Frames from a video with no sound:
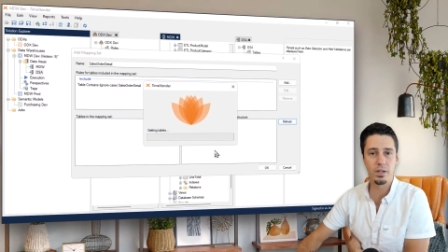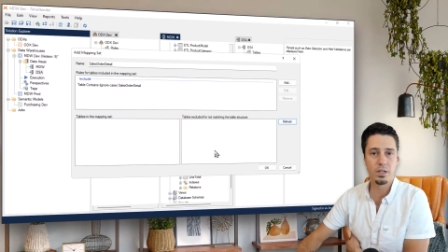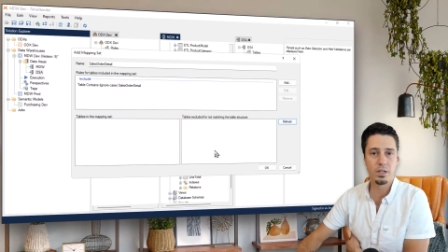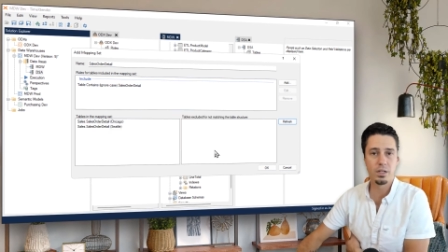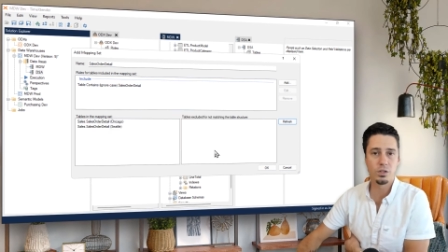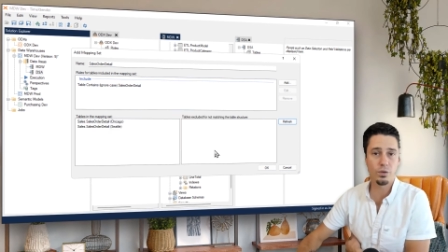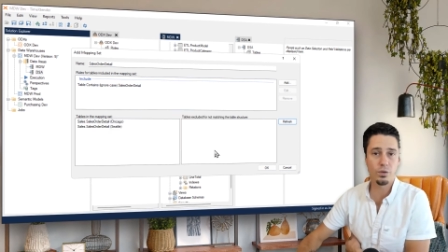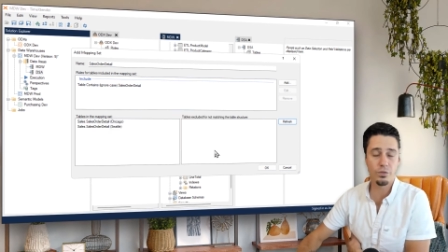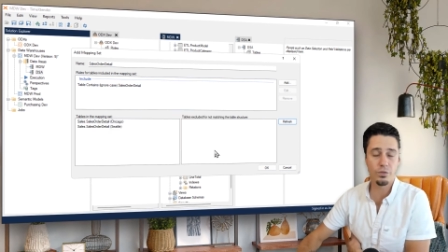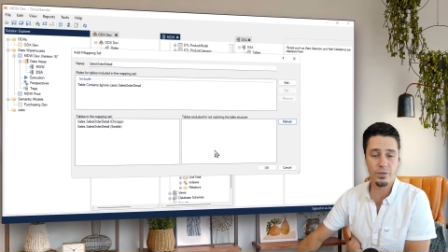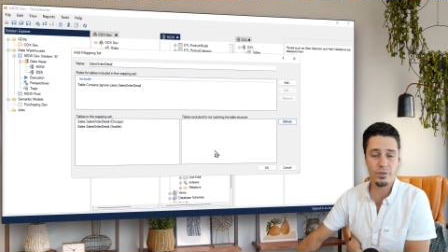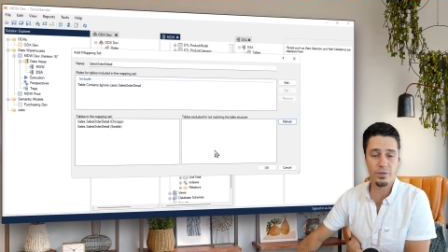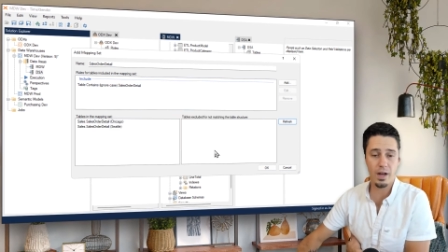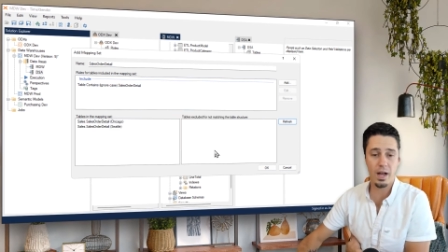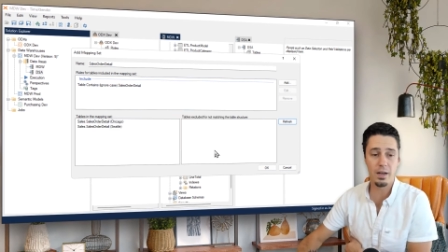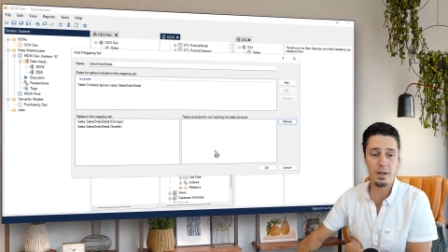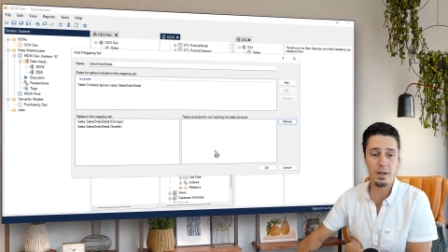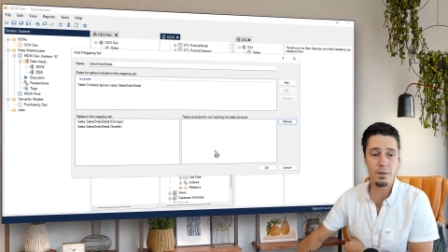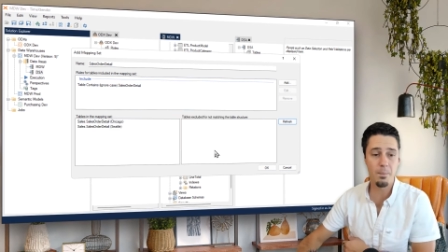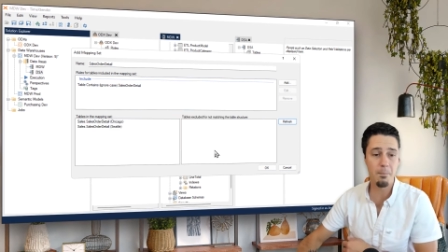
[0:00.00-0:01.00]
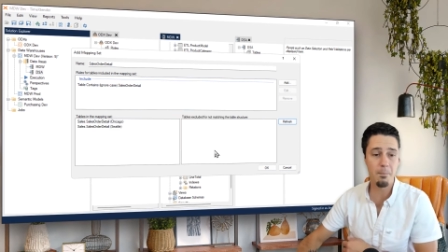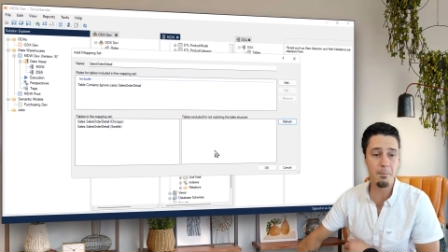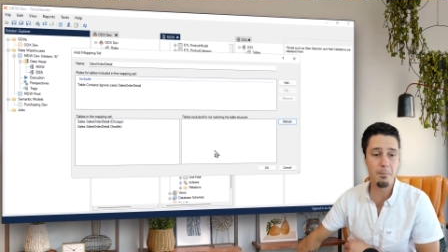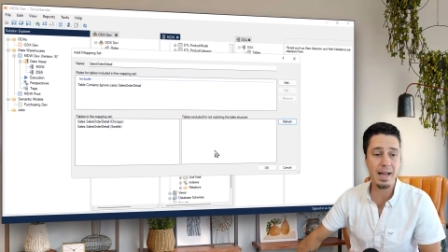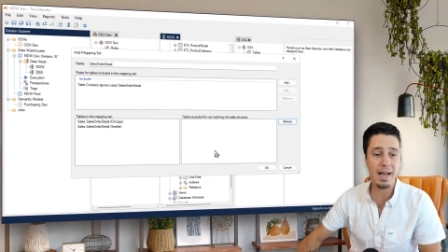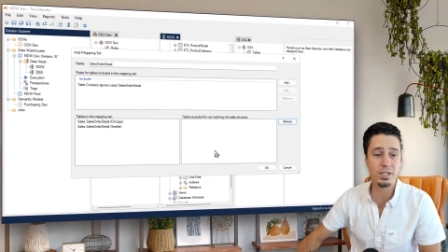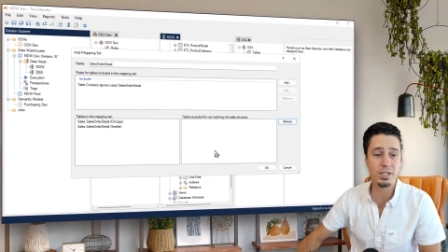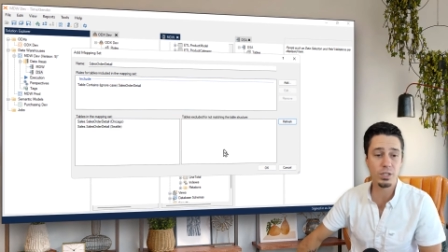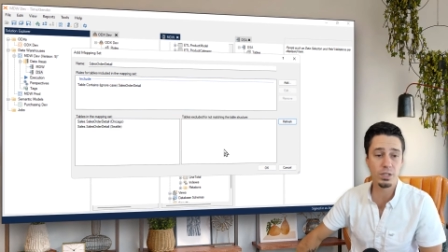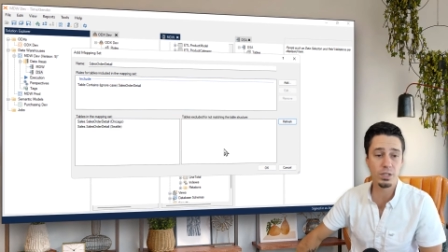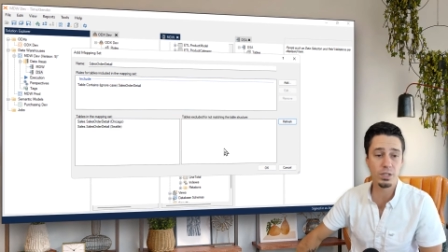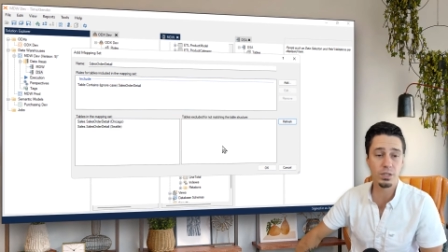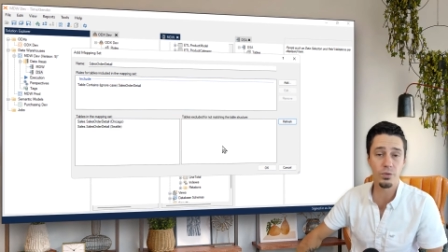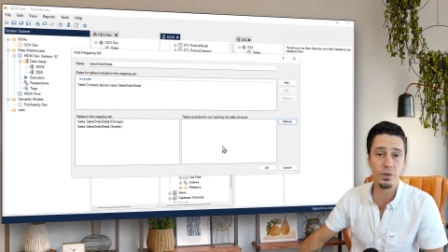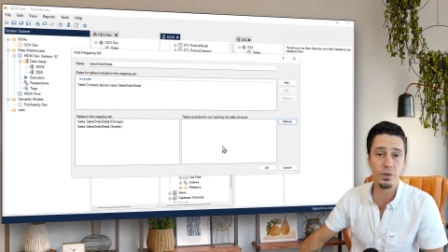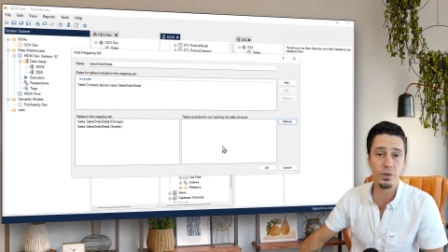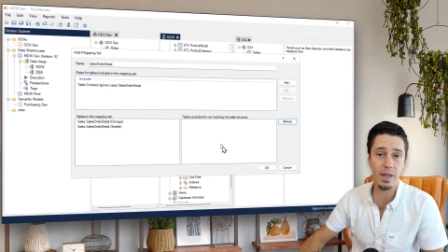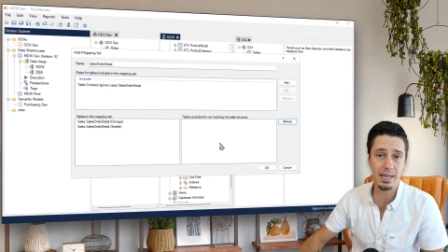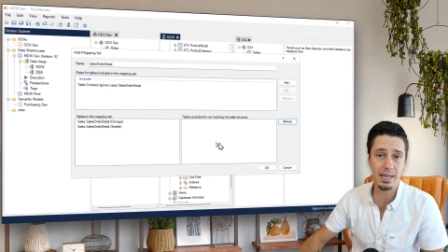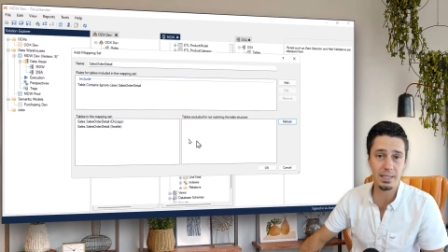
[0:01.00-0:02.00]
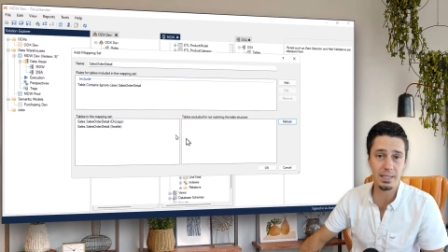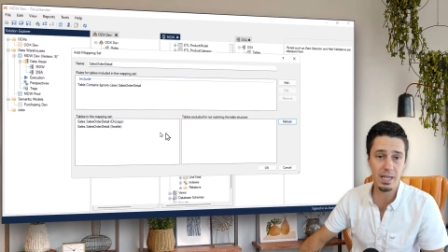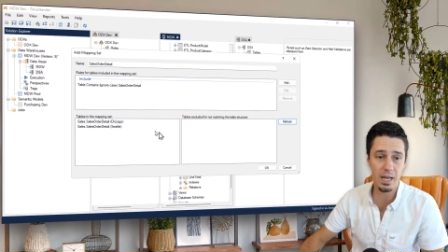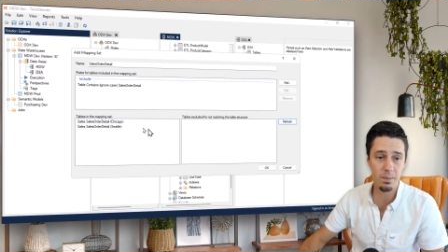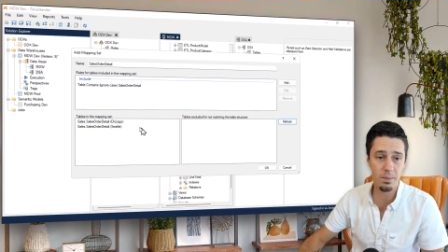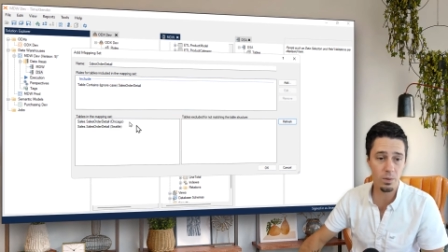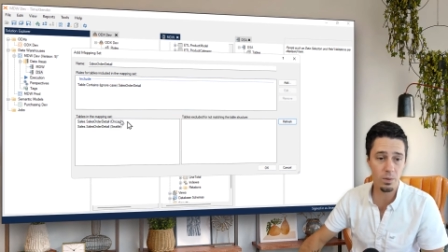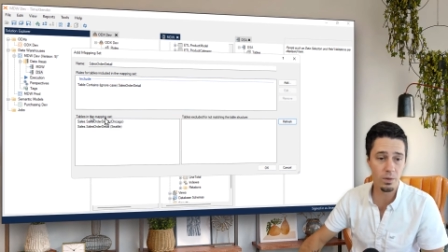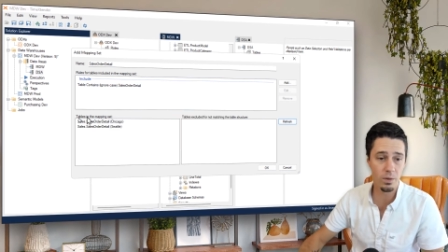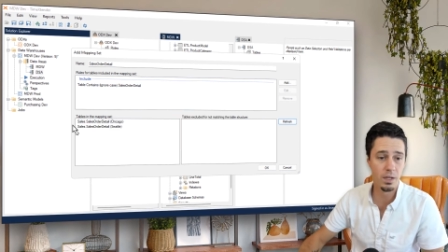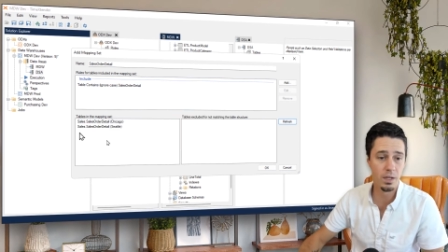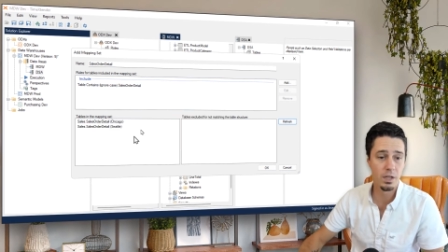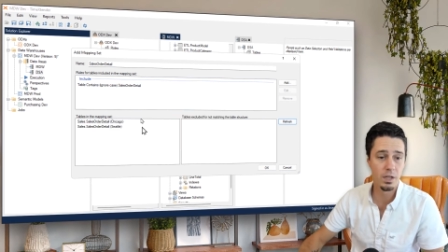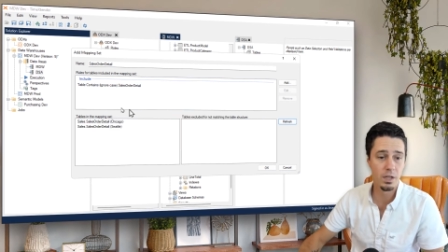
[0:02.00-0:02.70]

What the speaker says: to find matches for that table.